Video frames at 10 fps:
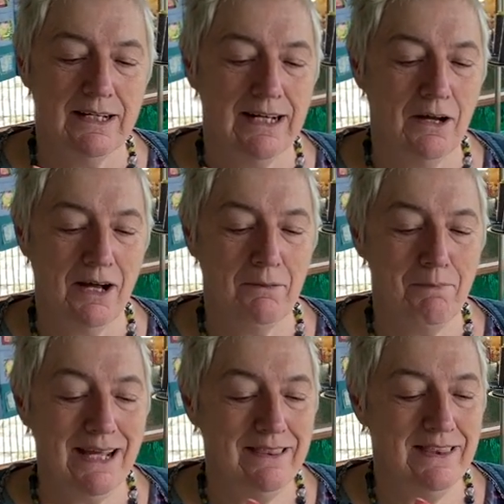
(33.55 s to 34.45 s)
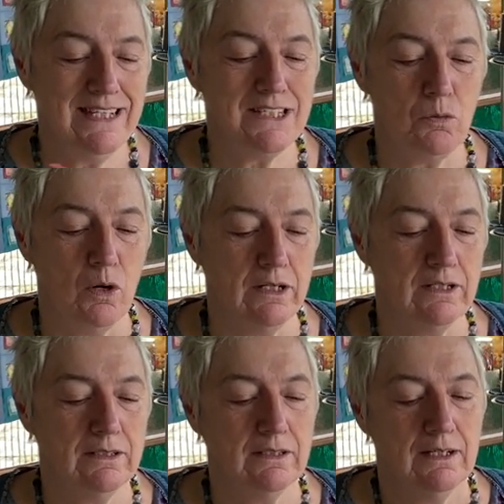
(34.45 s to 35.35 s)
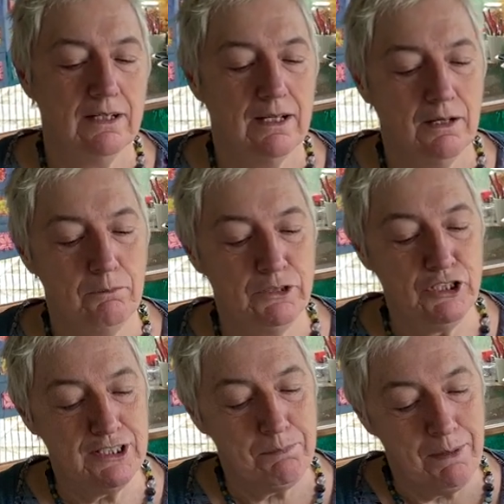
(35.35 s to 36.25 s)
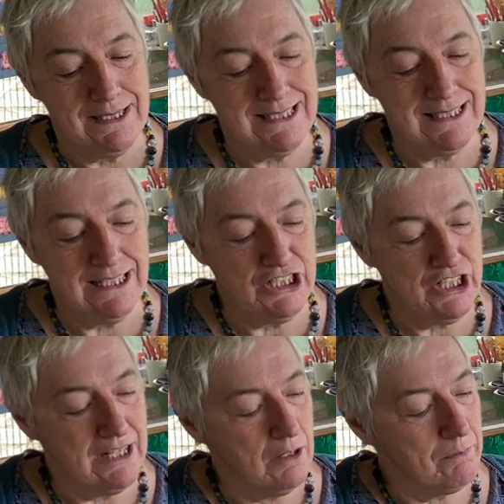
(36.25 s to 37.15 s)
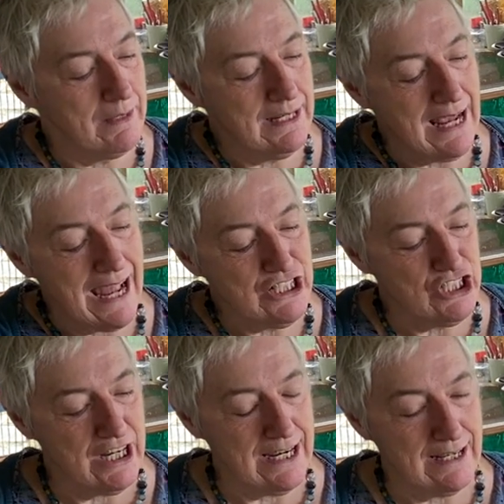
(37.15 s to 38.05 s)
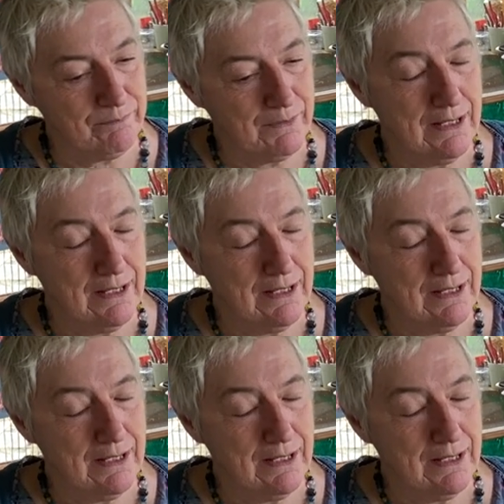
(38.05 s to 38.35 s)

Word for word: Now I made this one just by stitching up the edge here.